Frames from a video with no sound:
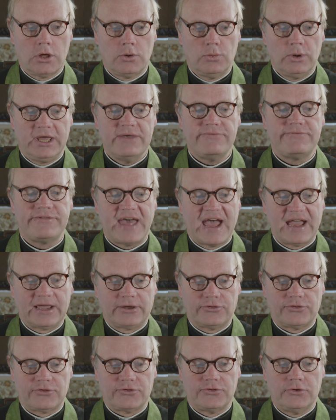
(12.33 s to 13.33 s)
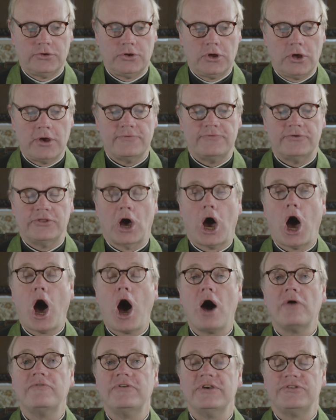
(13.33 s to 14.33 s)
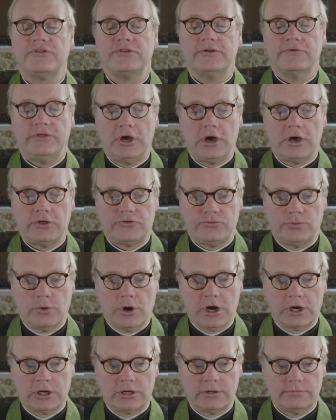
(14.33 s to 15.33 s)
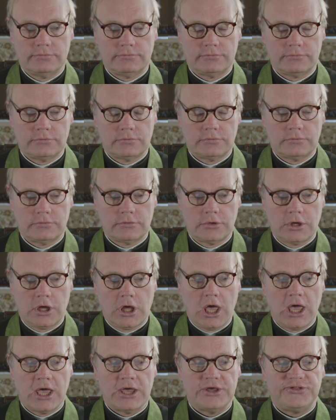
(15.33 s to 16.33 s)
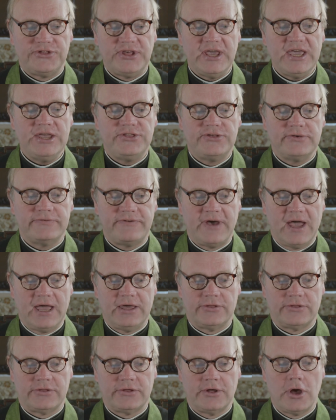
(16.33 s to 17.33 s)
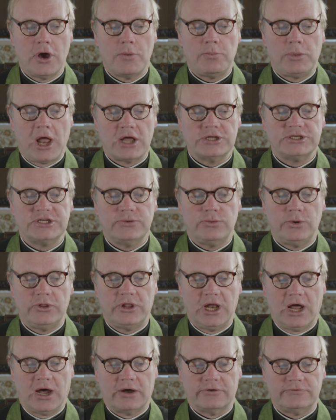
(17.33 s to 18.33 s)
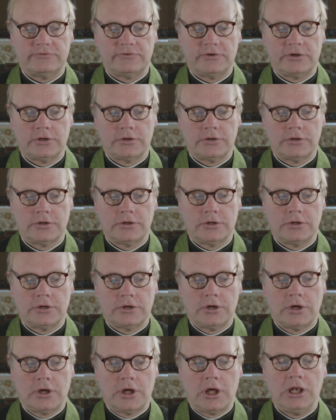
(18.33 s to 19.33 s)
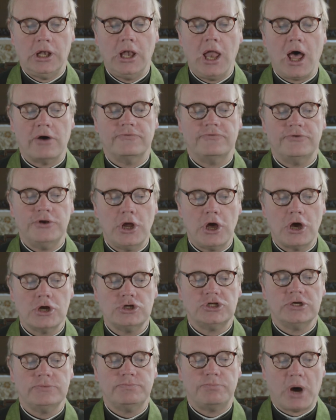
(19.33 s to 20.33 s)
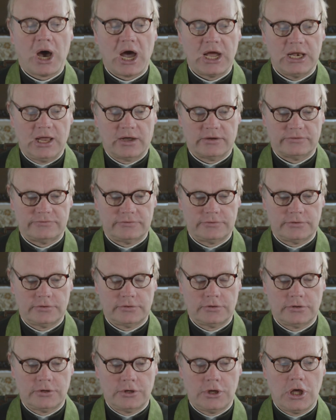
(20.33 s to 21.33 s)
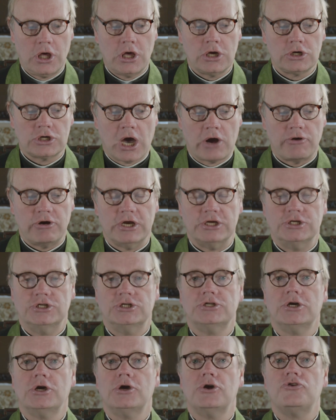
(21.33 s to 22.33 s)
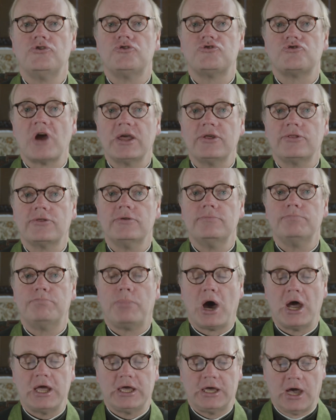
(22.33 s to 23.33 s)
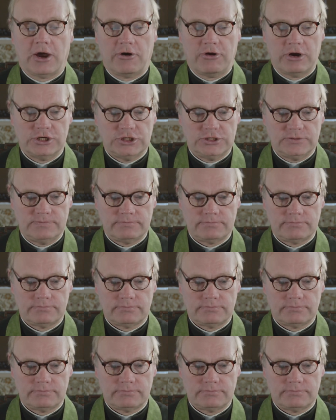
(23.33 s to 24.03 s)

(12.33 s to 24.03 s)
We give thanks for the harvest of the earth's work. Seeds of faith planted with love, love nurtured by love, courage strengthened by courage.